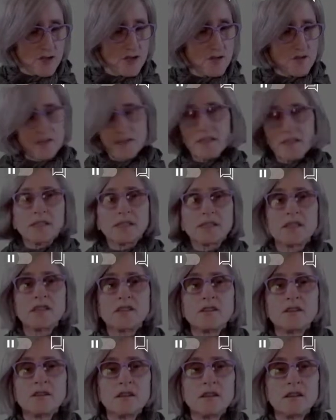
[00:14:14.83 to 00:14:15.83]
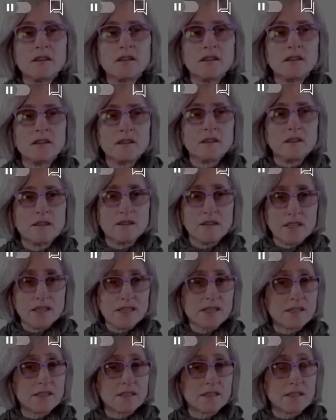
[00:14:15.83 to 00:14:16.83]
you can steal
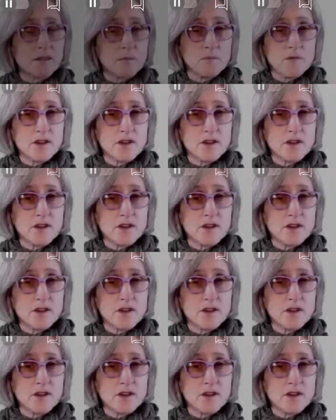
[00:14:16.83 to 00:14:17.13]
the